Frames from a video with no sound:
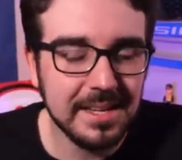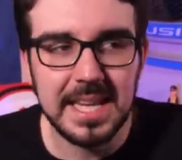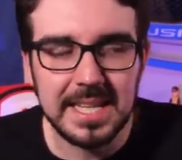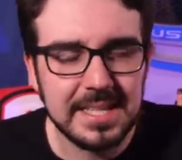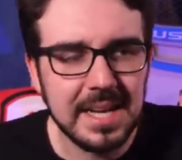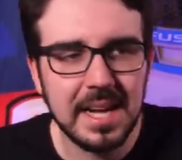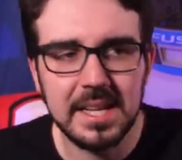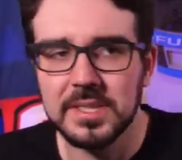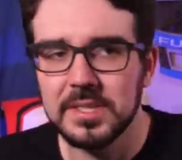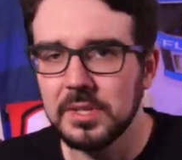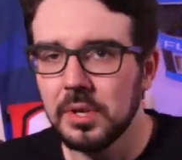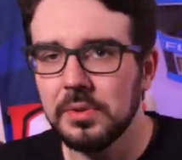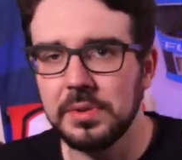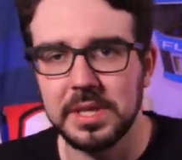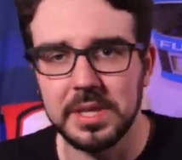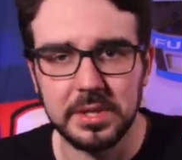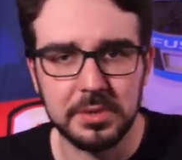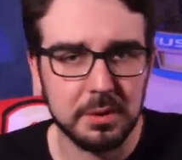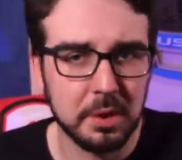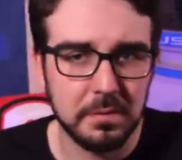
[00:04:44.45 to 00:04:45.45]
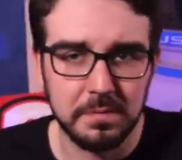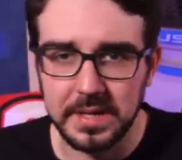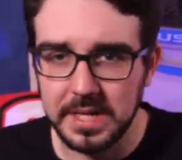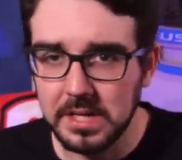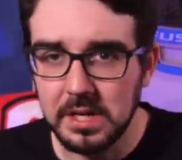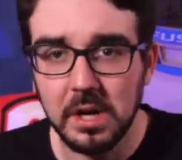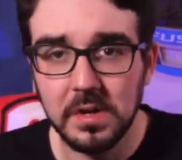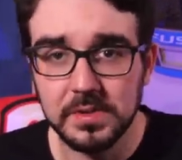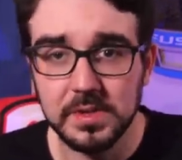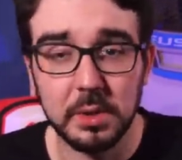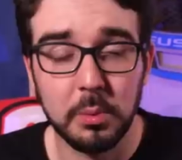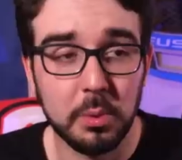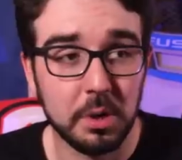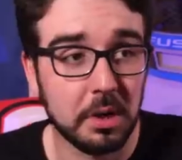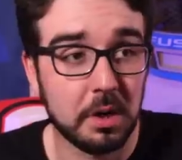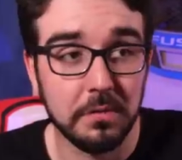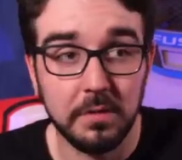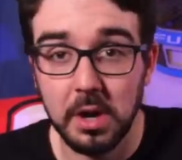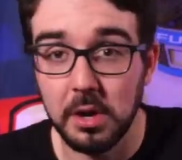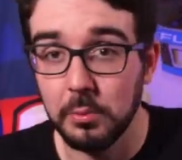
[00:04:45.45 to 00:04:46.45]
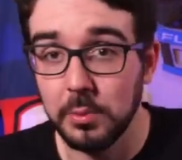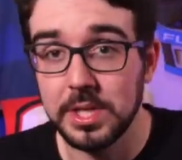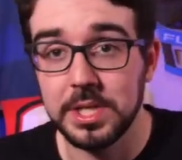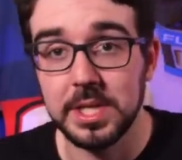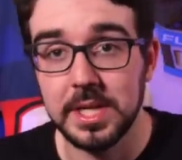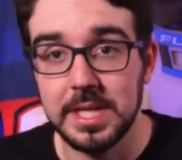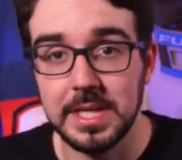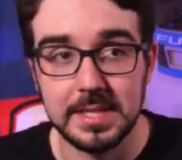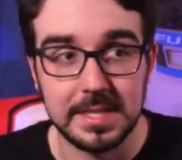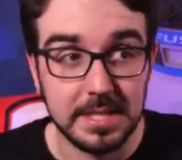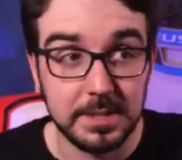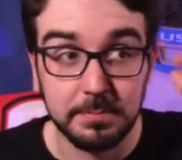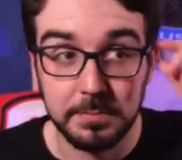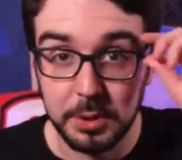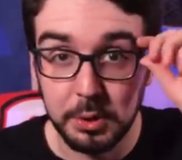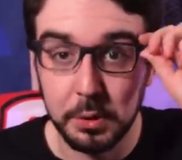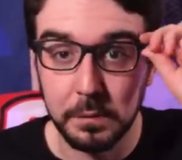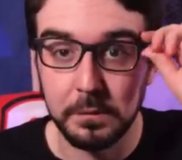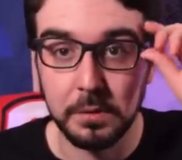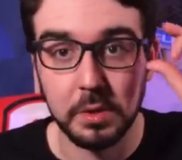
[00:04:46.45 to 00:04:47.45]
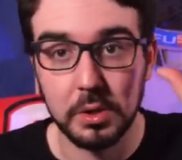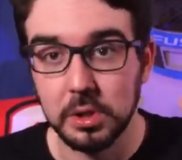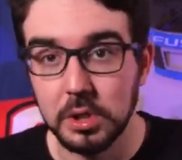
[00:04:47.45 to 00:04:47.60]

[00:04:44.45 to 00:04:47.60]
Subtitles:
He's not insulting the trophy. He calls it a work of art, which it is. It's beautiful.